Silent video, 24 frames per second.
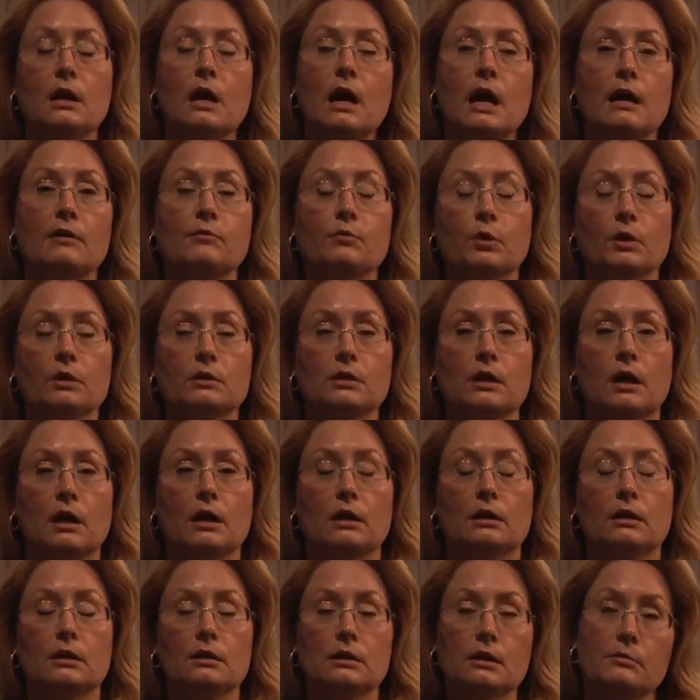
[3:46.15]
I've worked
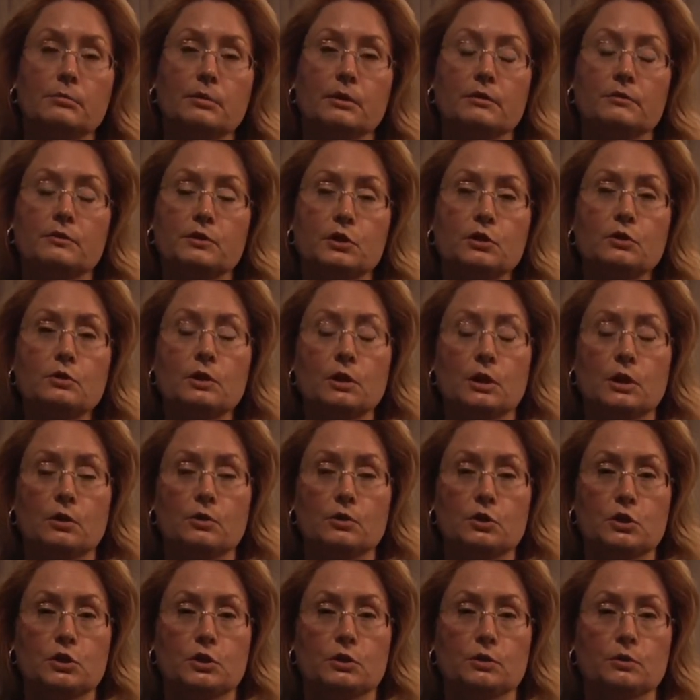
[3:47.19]
on a number of studio
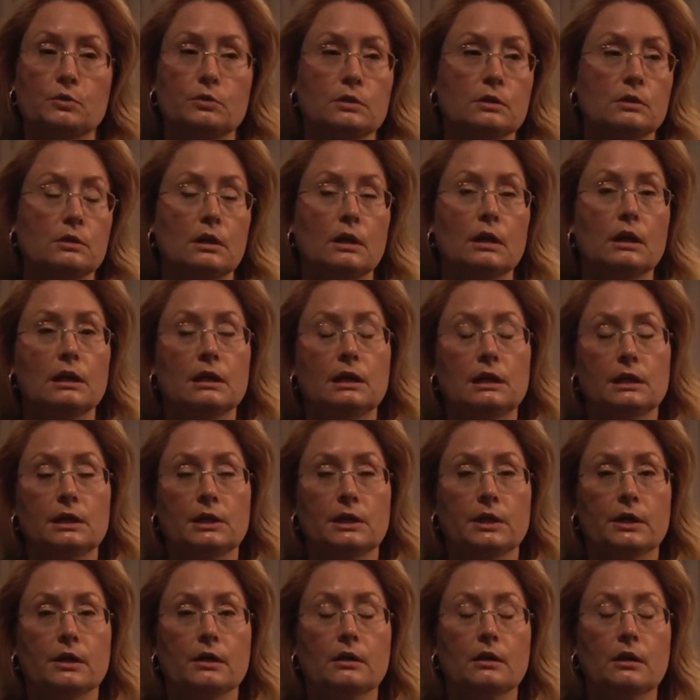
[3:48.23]
shoots
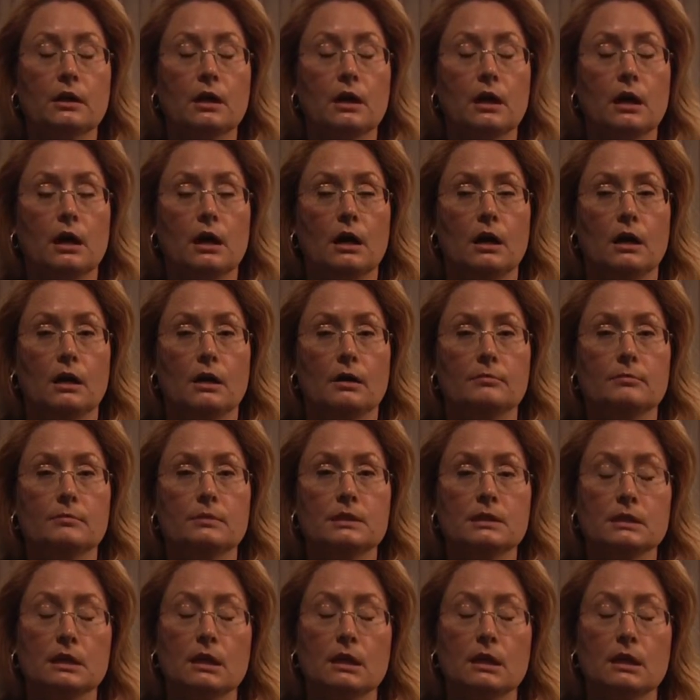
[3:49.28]
here, one